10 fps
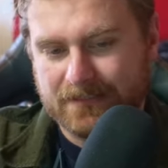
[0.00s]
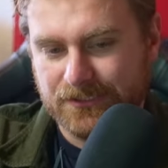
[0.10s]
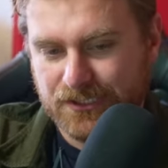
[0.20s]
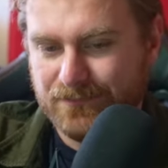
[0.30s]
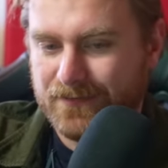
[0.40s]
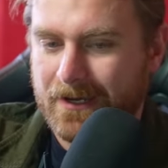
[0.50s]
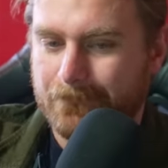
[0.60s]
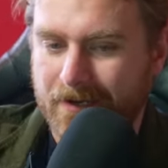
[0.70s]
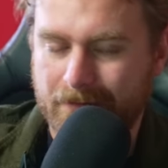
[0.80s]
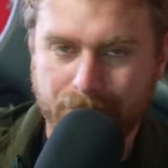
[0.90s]

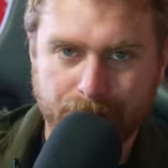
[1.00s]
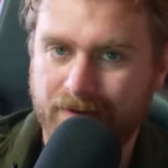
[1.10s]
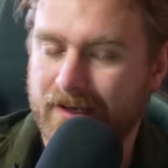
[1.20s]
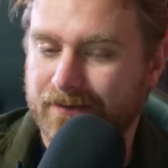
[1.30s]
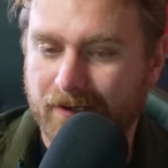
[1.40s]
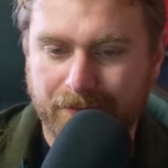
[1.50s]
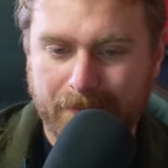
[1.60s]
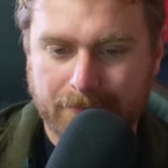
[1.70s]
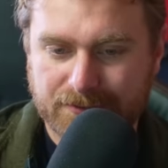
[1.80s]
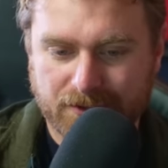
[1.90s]
Klishkivka, Bakhmut. Now, no, the
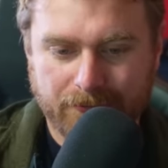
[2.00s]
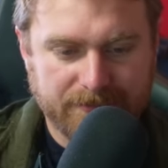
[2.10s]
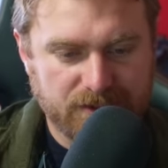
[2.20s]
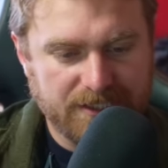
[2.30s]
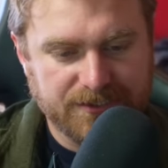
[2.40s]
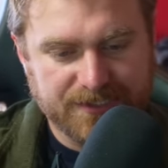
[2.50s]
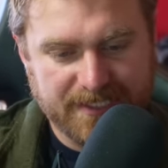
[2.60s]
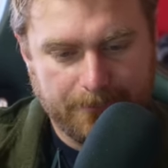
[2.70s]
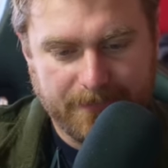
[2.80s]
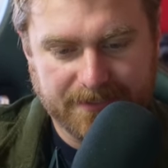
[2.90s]
maps show changes
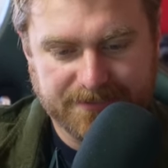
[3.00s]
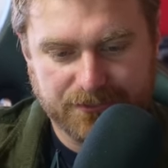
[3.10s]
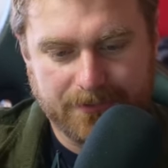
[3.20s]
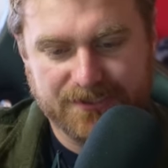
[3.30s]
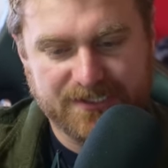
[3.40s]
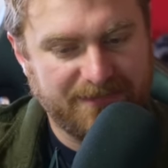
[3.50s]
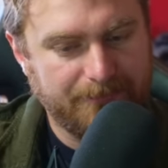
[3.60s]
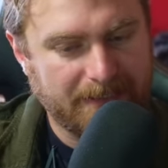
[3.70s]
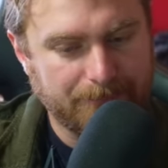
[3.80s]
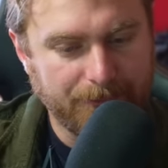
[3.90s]
here, but situation south
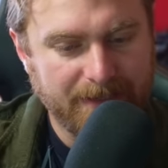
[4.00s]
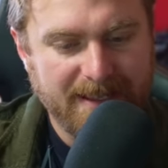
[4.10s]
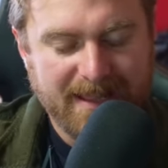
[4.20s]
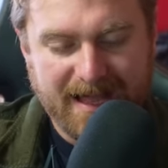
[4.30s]
of Bakhmut.